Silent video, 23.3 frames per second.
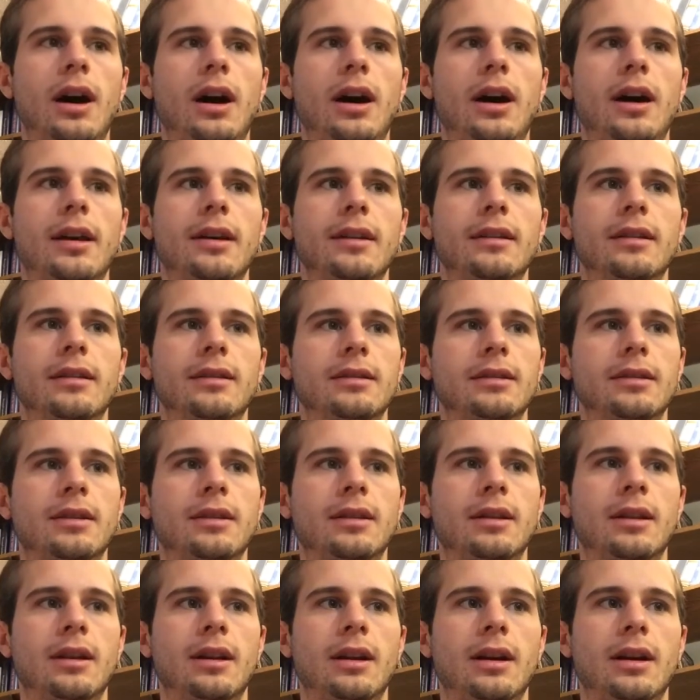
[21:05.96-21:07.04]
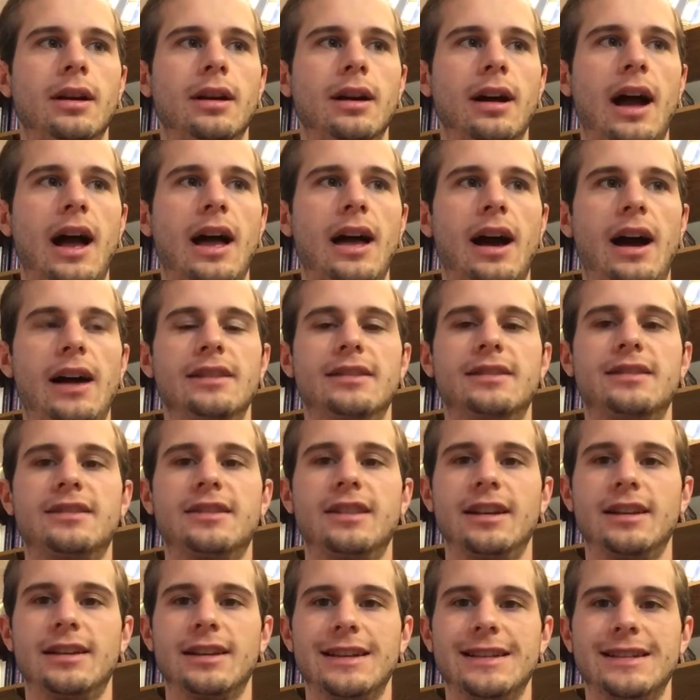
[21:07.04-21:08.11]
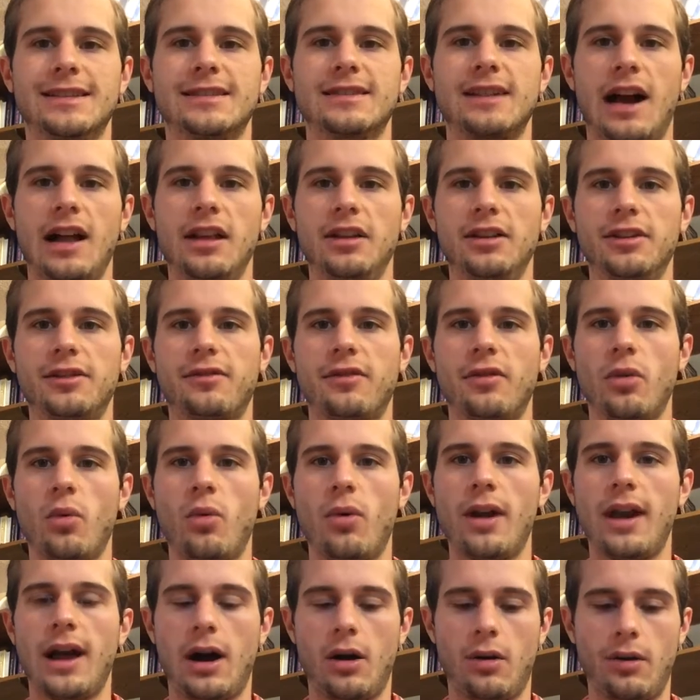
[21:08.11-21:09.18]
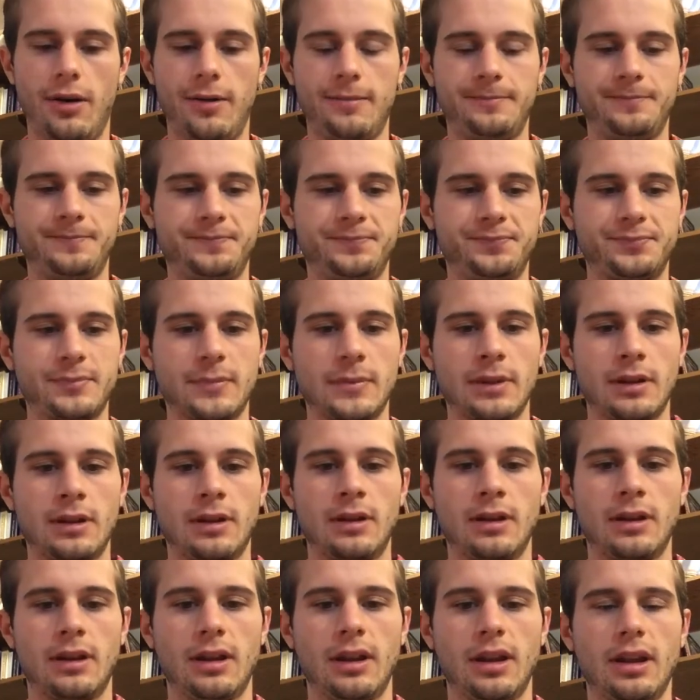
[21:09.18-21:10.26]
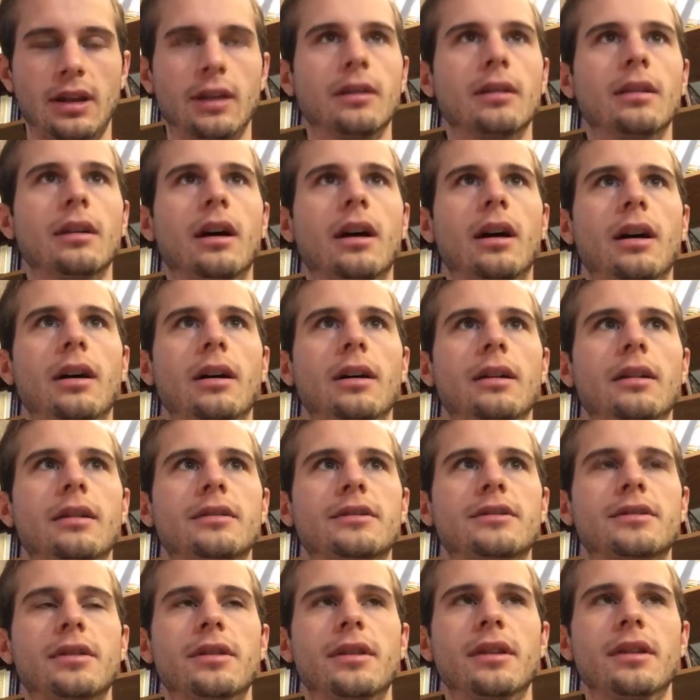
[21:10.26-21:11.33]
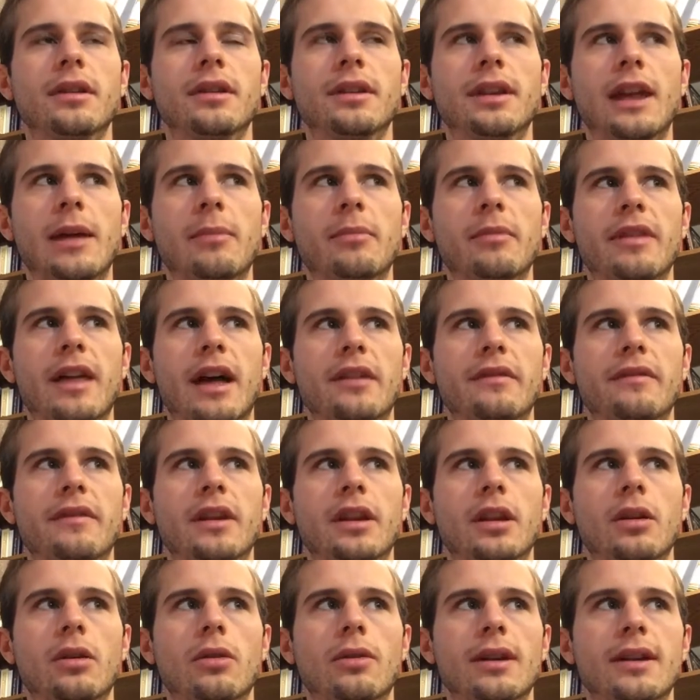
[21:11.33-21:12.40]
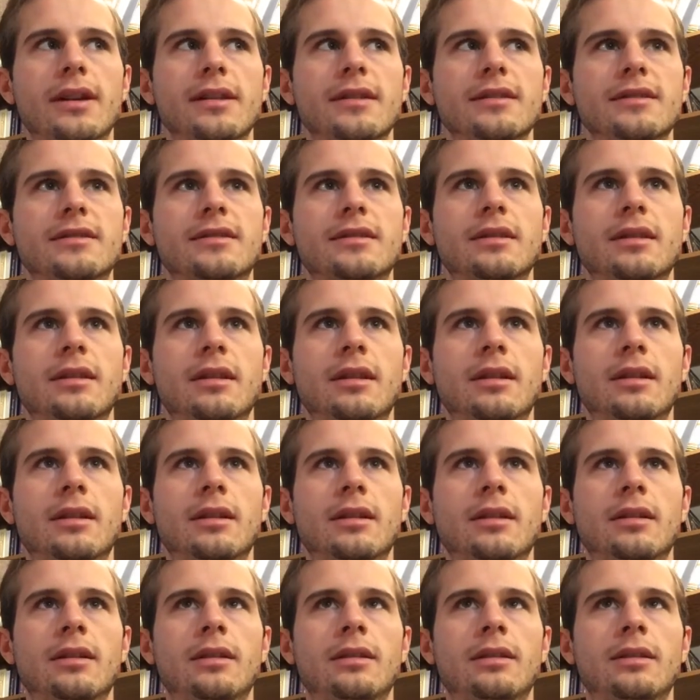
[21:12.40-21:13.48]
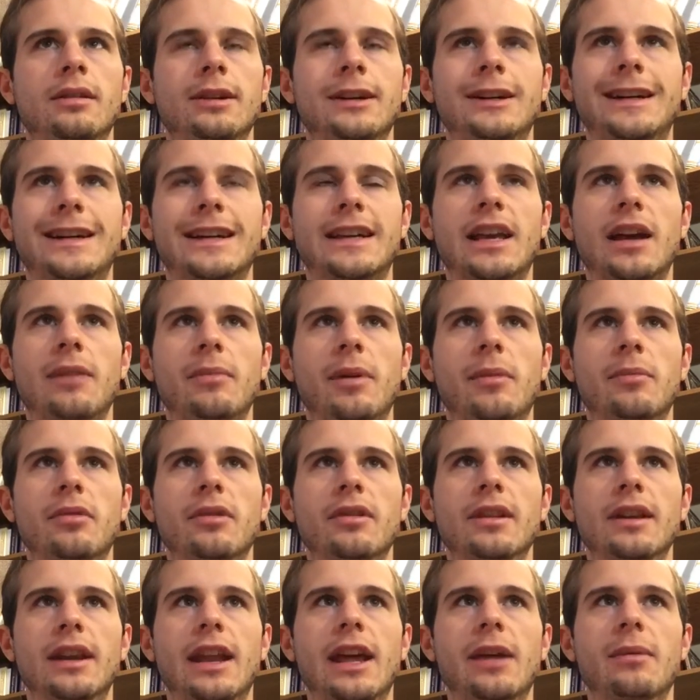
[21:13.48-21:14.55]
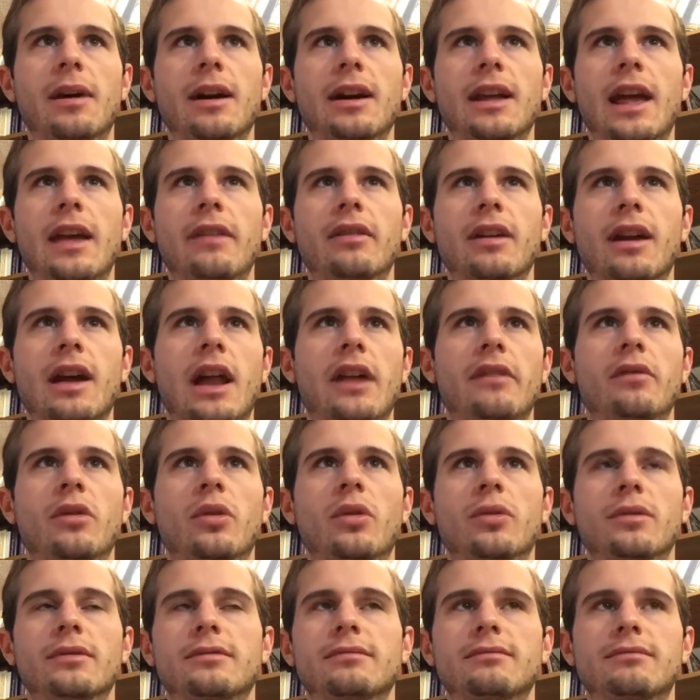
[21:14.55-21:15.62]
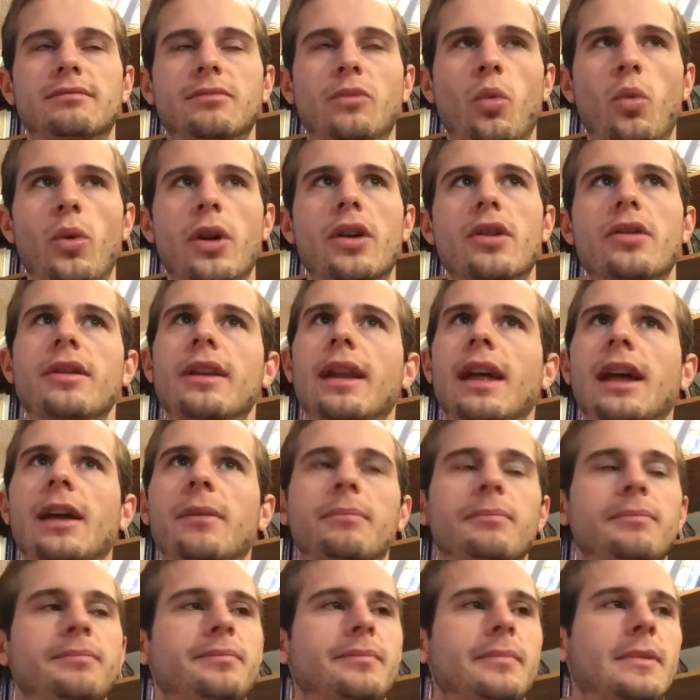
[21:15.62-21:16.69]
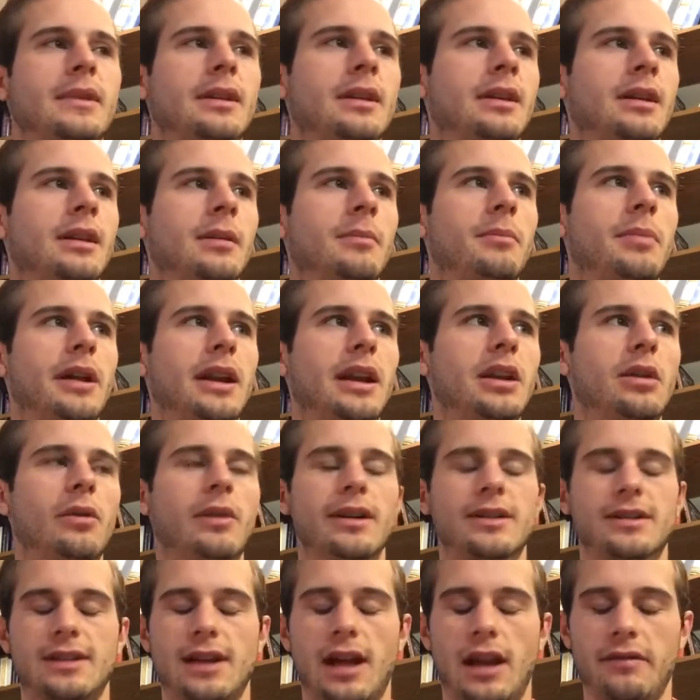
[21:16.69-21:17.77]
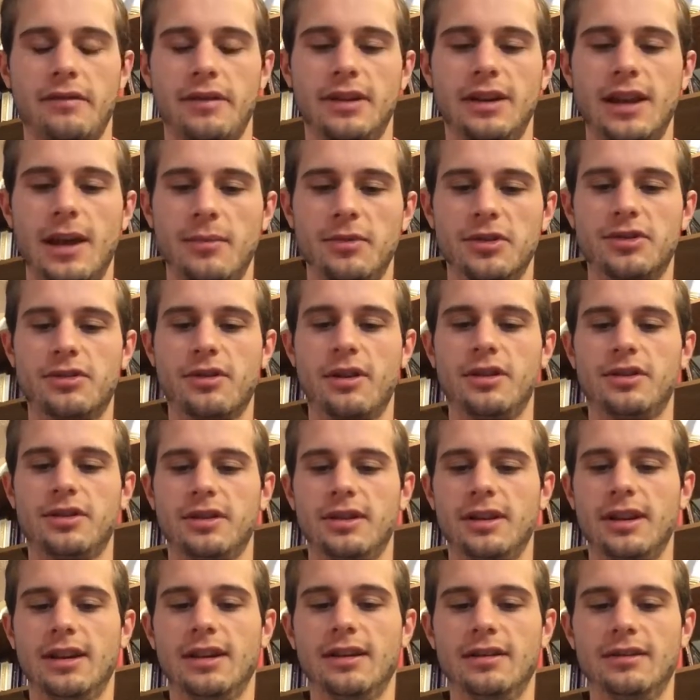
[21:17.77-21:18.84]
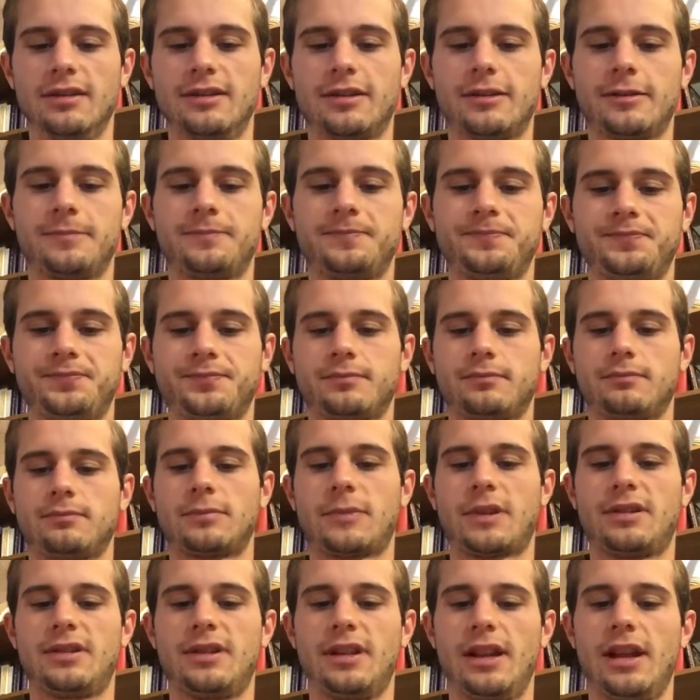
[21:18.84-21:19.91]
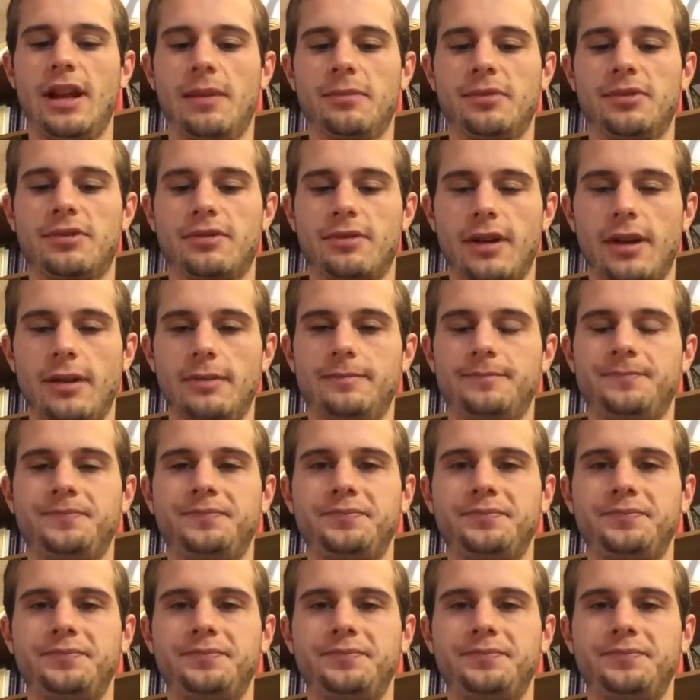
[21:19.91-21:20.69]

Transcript: on uh, I, I sit in silence for one hour in so the the name of that video is, oh, I can't remember the name. I gave it kind of a weird name. But anyways, kind of the demonstration is sitting up straight